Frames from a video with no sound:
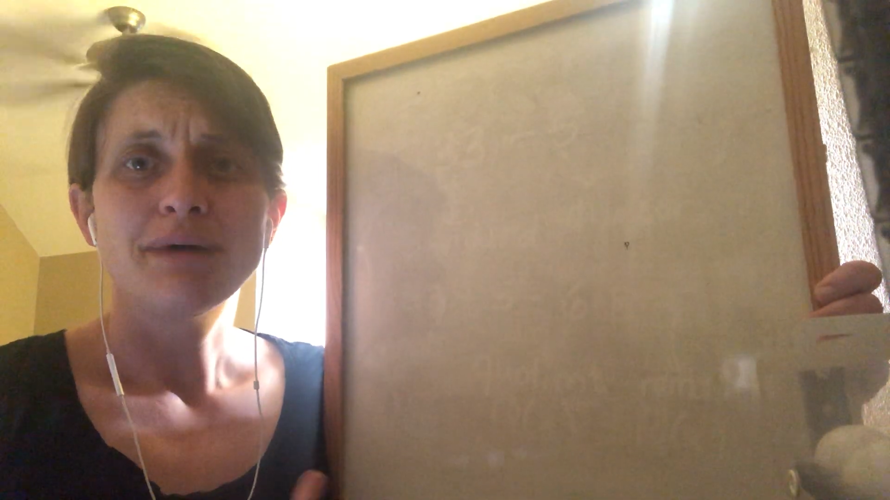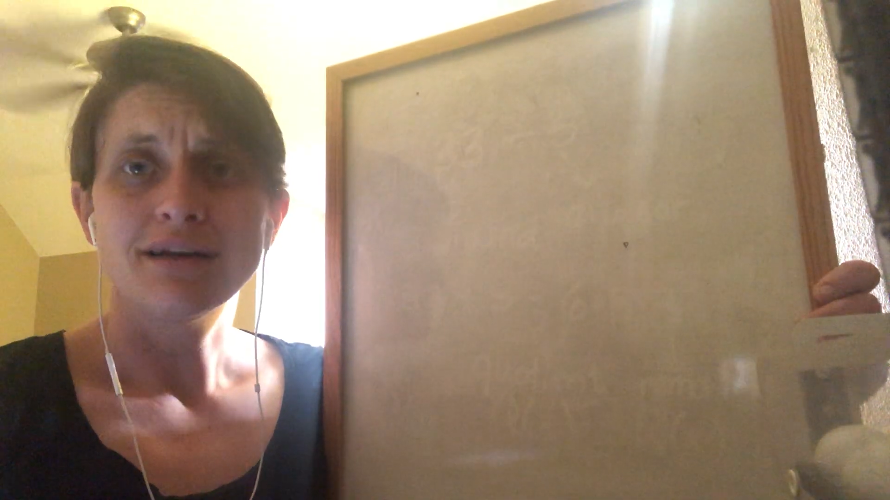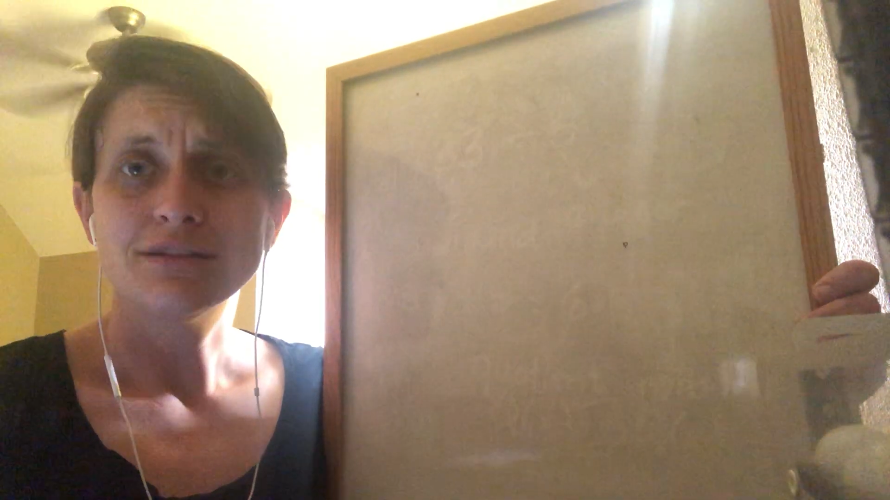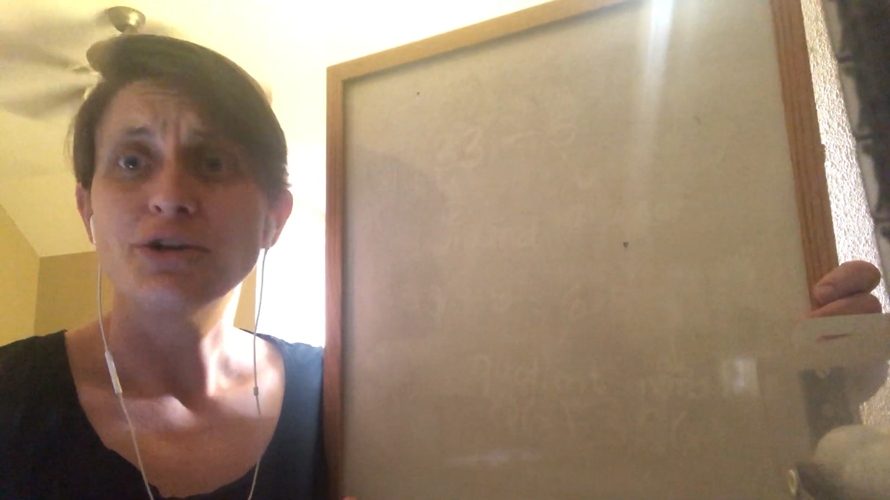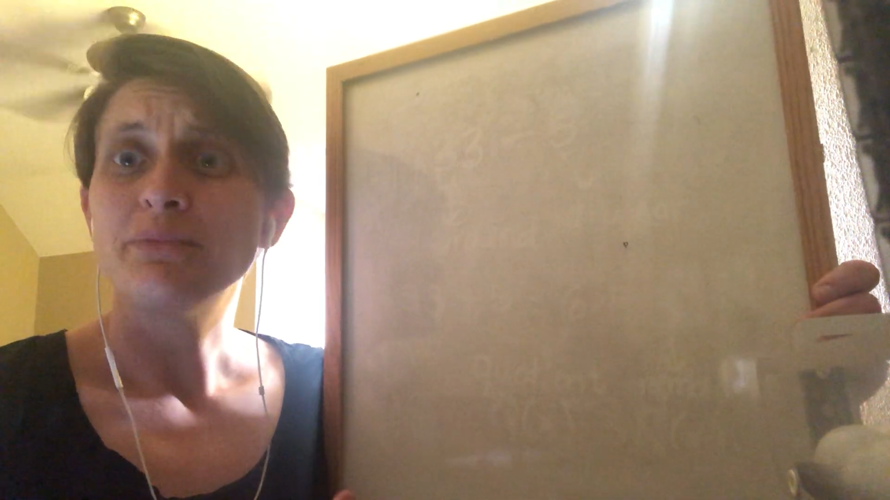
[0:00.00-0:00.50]

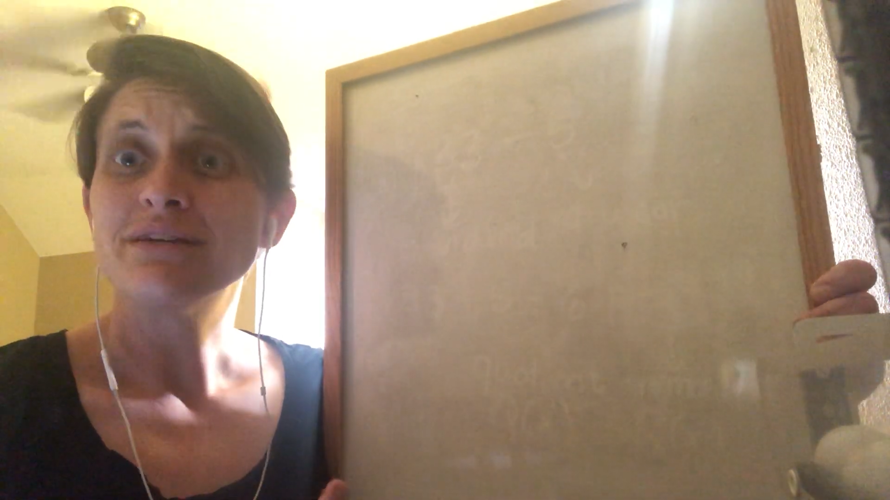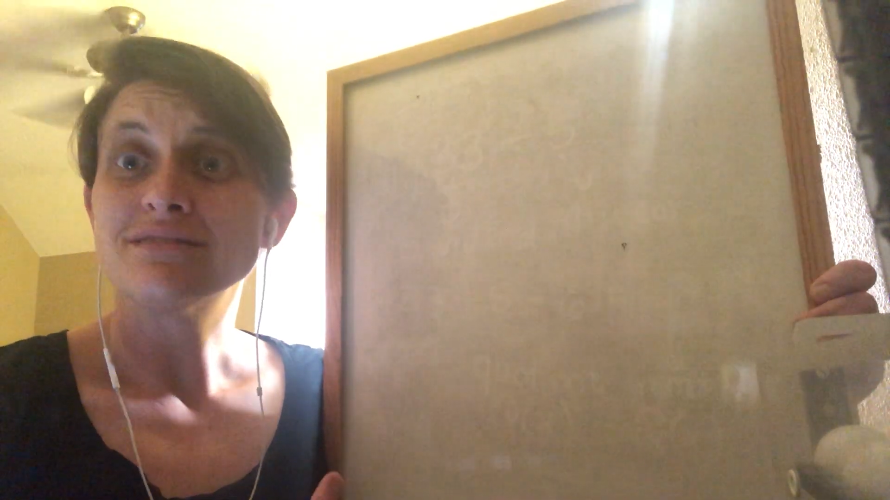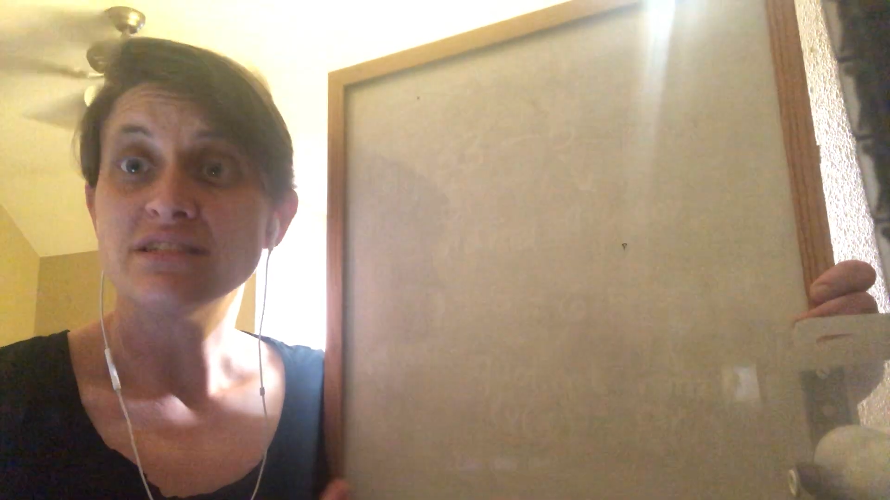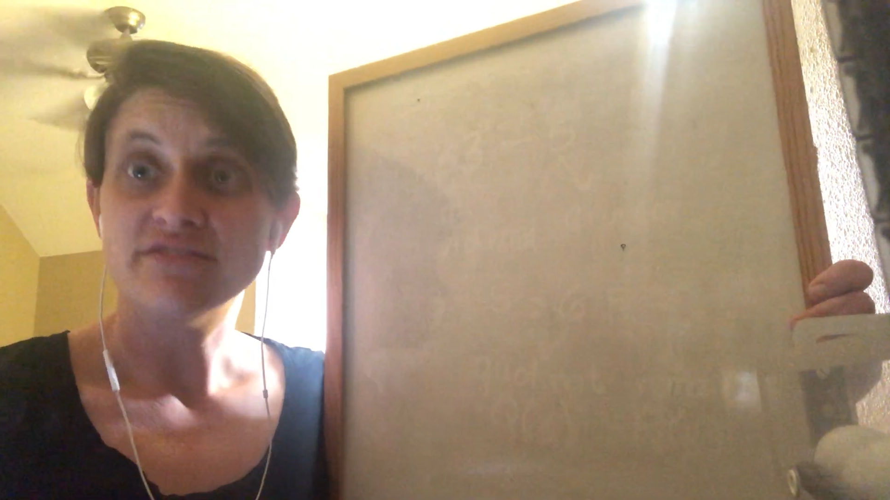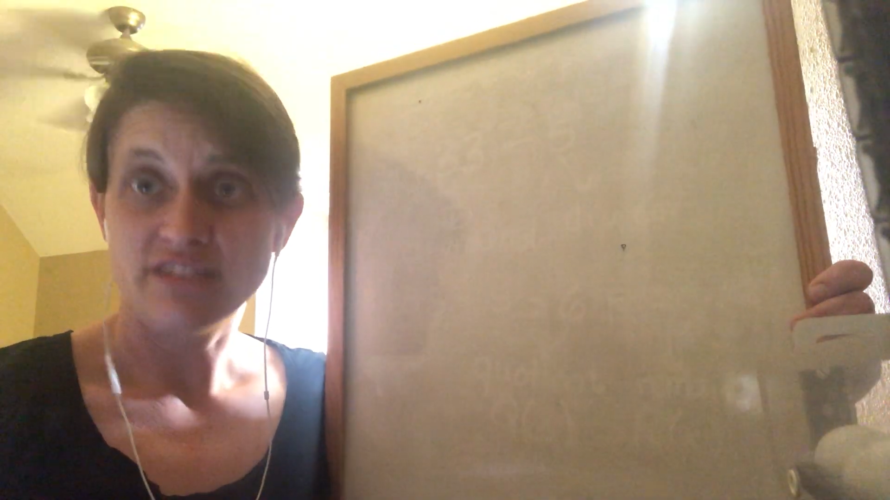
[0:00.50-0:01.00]

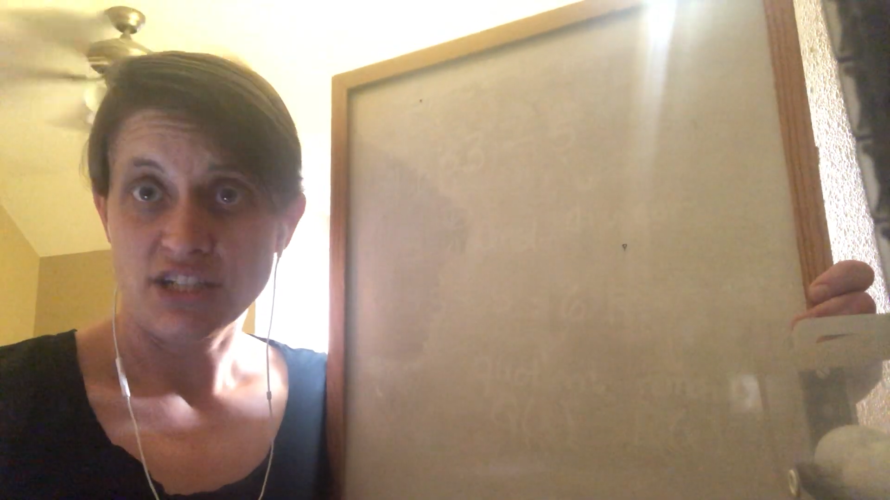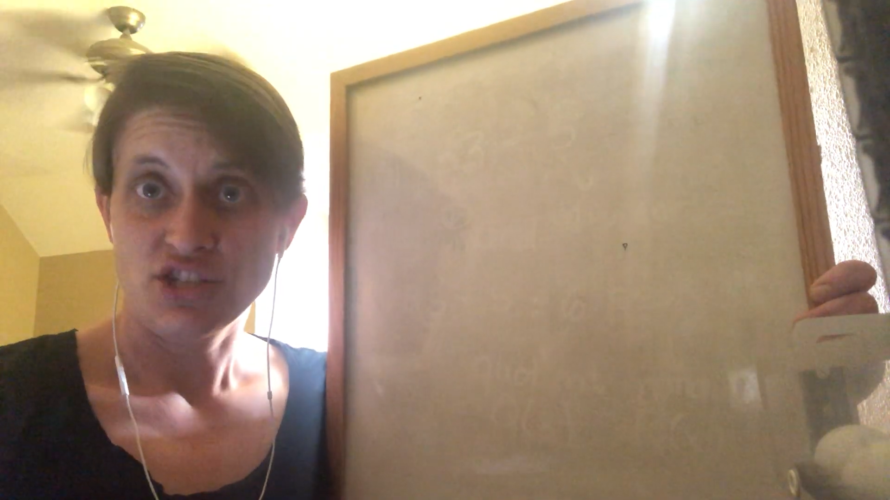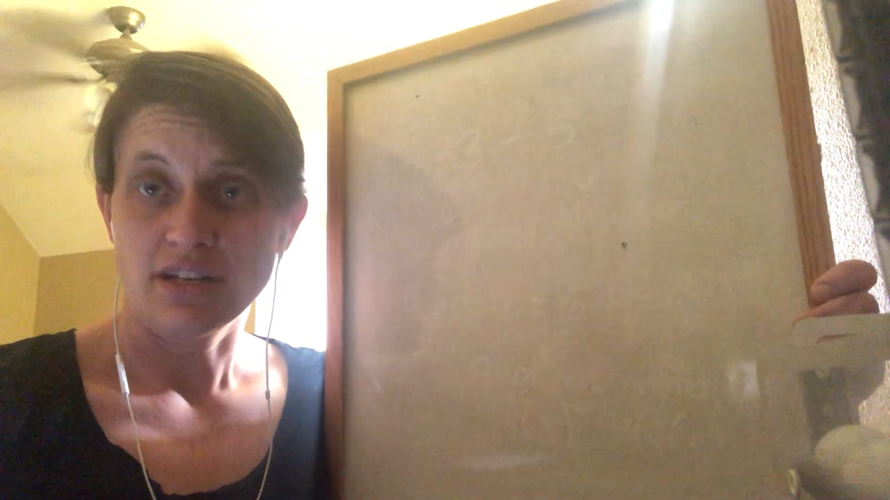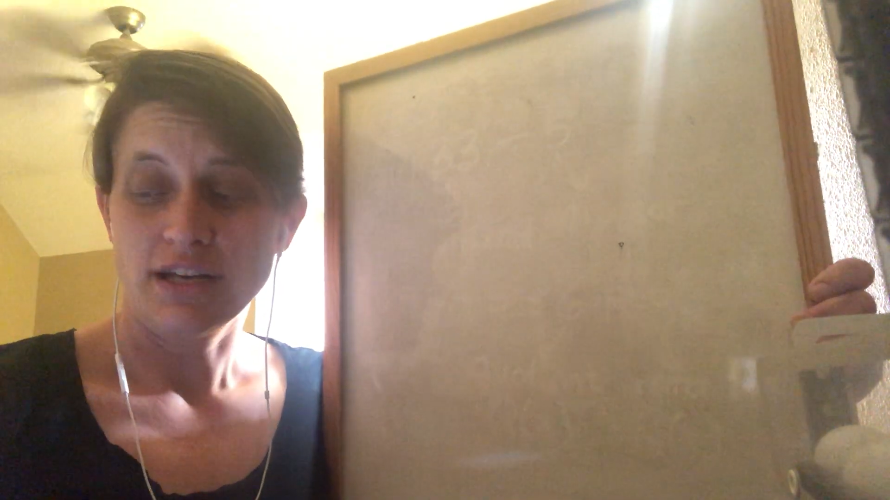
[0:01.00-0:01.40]
polynomial division